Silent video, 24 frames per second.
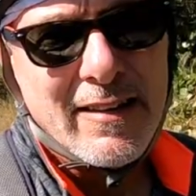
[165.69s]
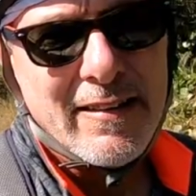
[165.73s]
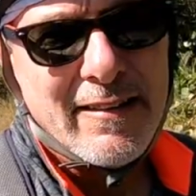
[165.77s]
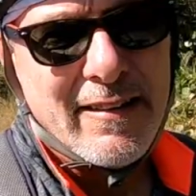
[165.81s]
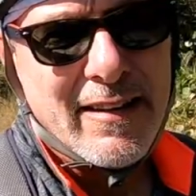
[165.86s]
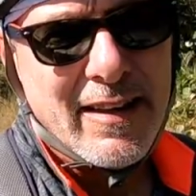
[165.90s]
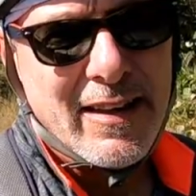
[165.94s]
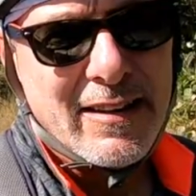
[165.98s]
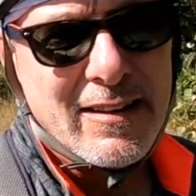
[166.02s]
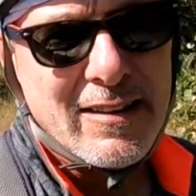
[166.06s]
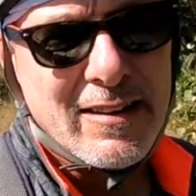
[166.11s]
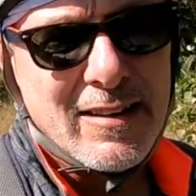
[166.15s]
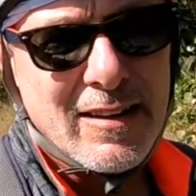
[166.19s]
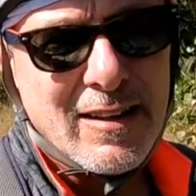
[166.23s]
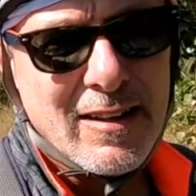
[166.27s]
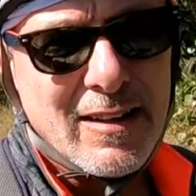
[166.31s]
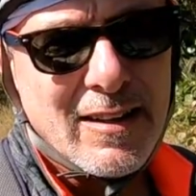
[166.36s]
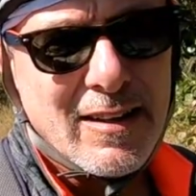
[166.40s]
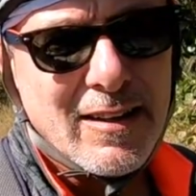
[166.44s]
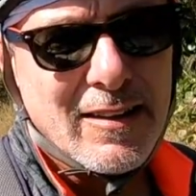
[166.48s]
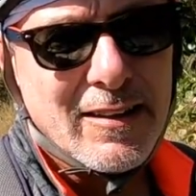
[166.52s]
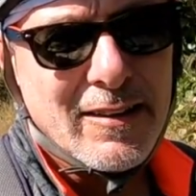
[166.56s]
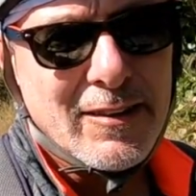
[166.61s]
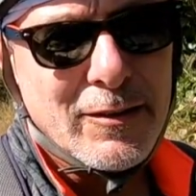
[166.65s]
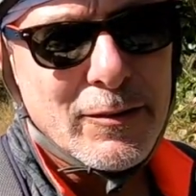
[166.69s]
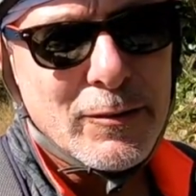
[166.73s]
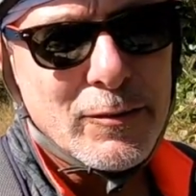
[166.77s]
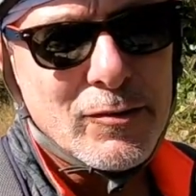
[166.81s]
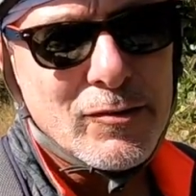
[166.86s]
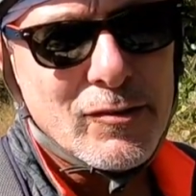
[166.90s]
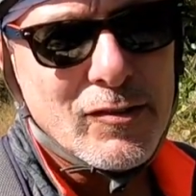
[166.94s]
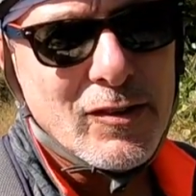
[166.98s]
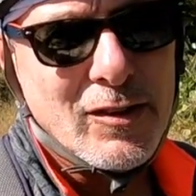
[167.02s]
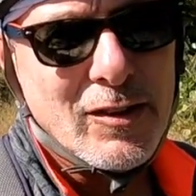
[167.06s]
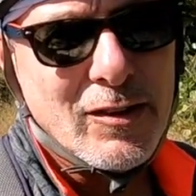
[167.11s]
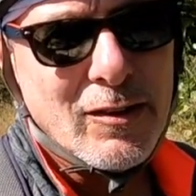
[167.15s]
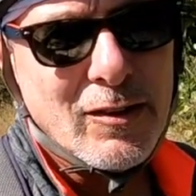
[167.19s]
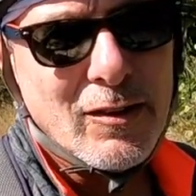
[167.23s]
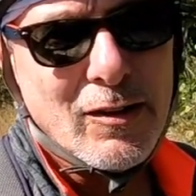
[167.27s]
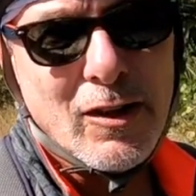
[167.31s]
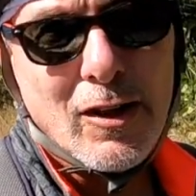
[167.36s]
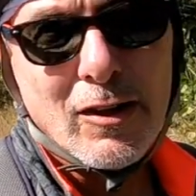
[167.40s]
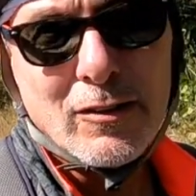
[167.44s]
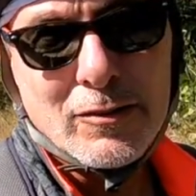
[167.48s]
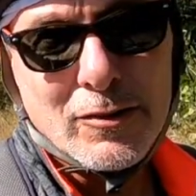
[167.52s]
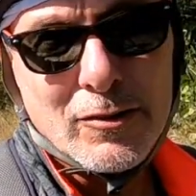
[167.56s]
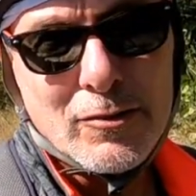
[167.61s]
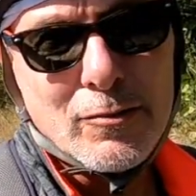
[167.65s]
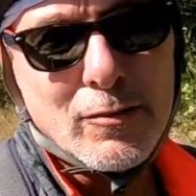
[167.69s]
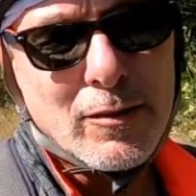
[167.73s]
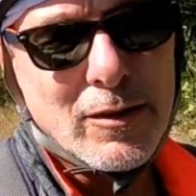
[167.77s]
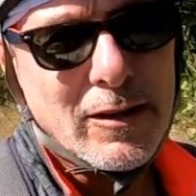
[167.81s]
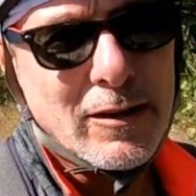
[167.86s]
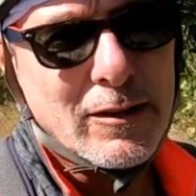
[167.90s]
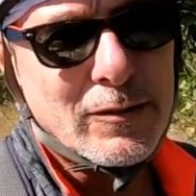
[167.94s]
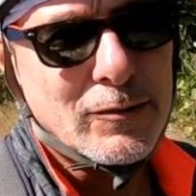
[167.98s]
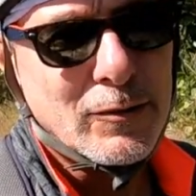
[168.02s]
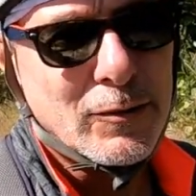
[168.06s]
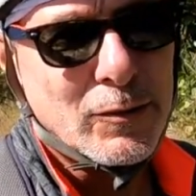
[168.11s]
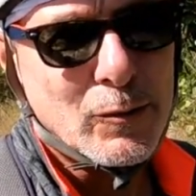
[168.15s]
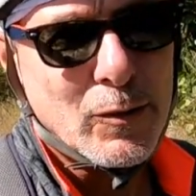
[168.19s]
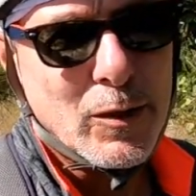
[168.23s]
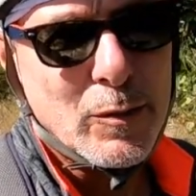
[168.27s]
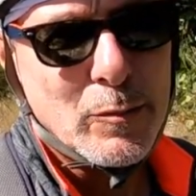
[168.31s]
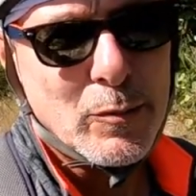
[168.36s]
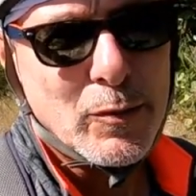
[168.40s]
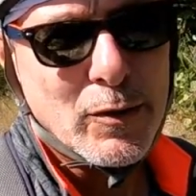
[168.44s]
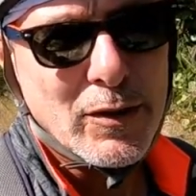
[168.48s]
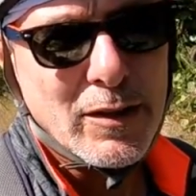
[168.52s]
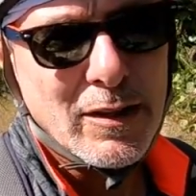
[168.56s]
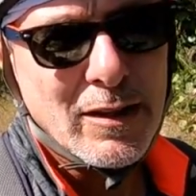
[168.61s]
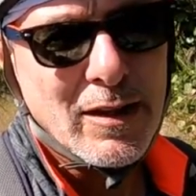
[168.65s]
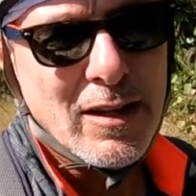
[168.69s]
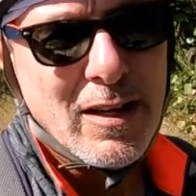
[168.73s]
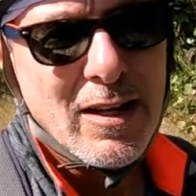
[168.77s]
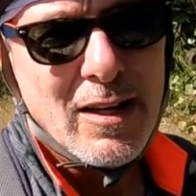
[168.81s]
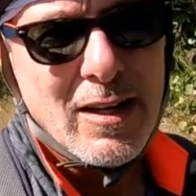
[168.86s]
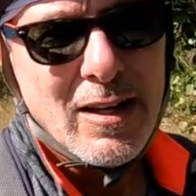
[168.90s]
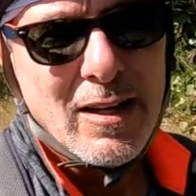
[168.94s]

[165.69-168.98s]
that you see along the trail, so it's quite pretty.